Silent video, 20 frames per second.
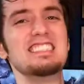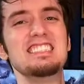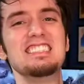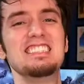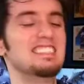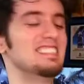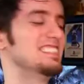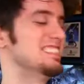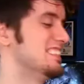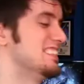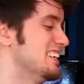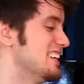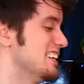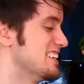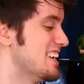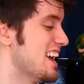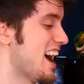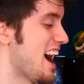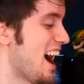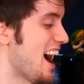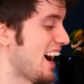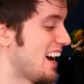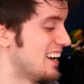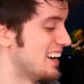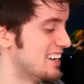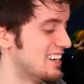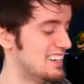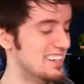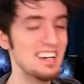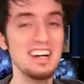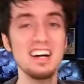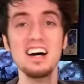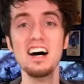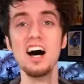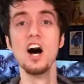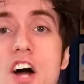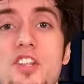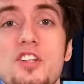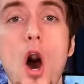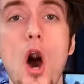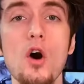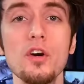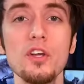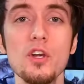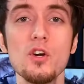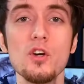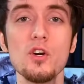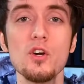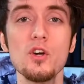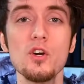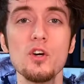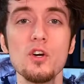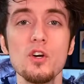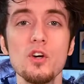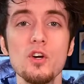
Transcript: where um, it says. Um,